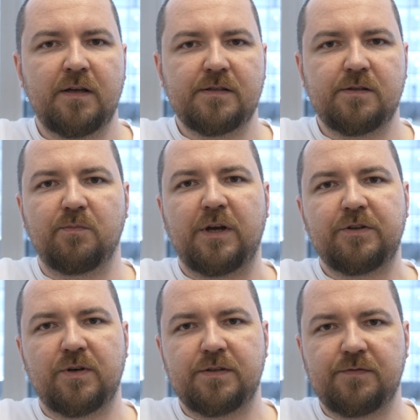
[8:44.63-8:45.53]
So my
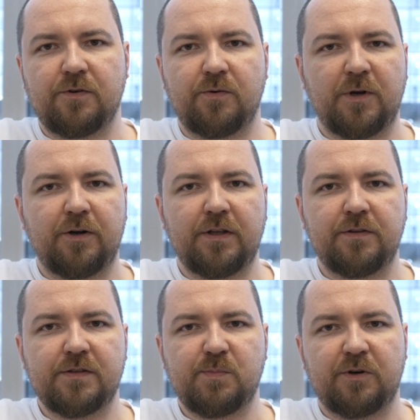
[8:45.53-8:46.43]
transformer in
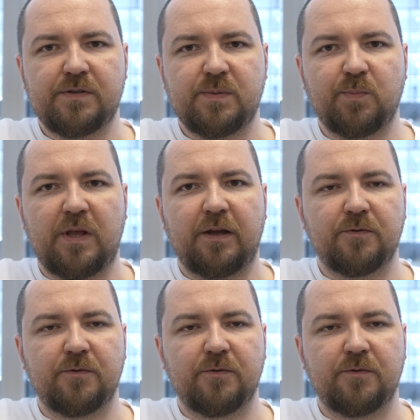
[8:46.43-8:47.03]
this power supply